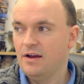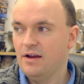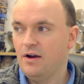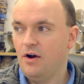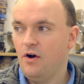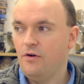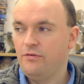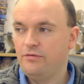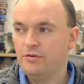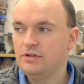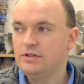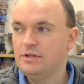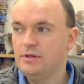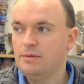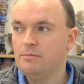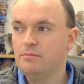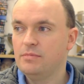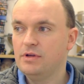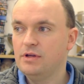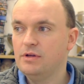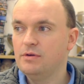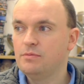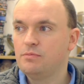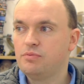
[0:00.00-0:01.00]
often
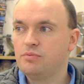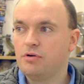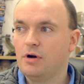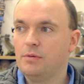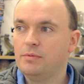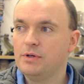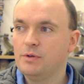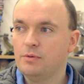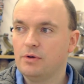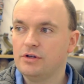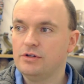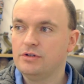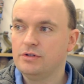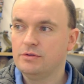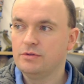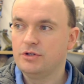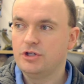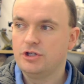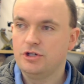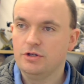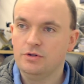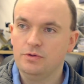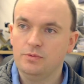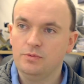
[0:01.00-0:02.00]
you probably want to do a
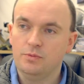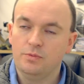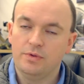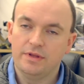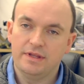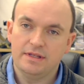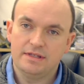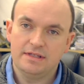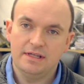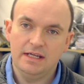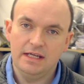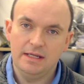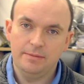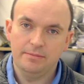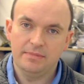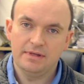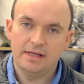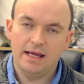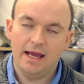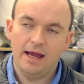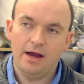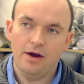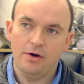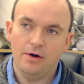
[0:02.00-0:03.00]
shoot with a team.
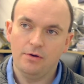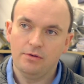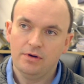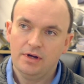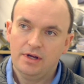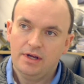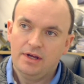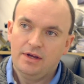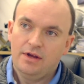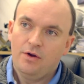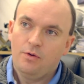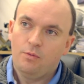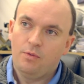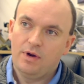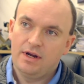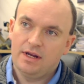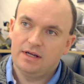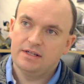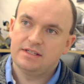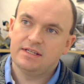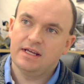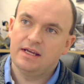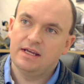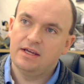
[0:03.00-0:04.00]
Now, when
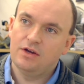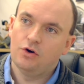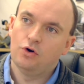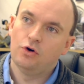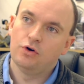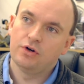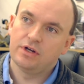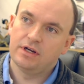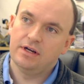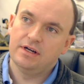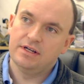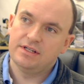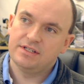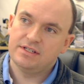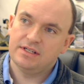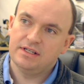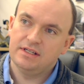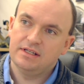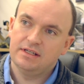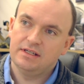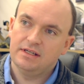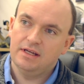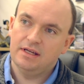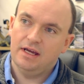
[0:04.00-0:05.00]
I say
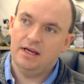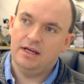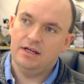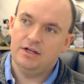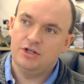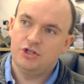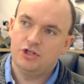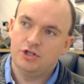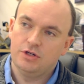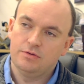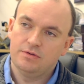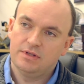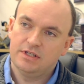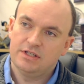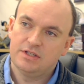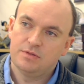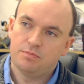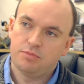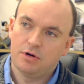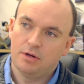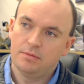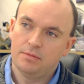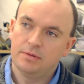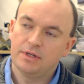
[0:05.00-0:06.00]
organising a shoot, this is
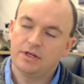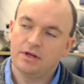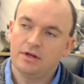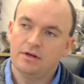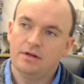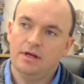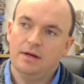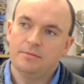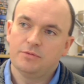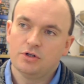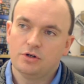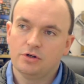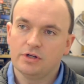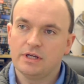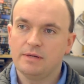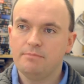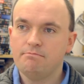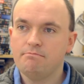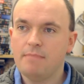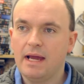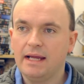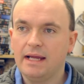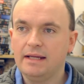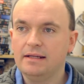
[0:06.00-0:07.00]
probably I'm
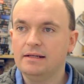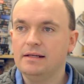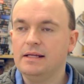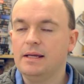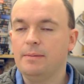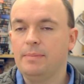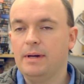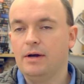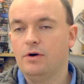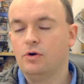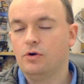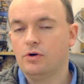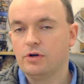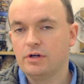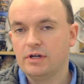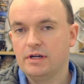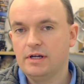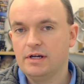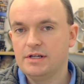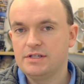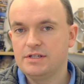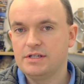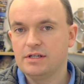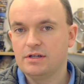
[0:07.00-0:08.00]
talking mainly about
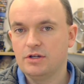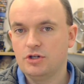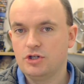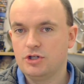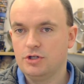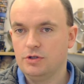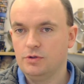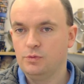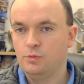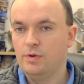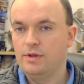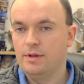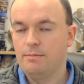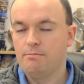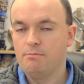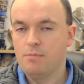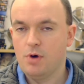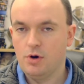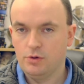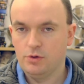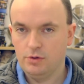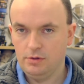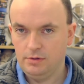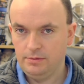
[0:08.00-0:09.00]
organising a shoot with a
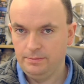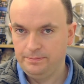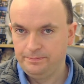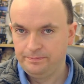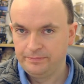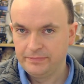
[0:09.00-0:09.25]
model.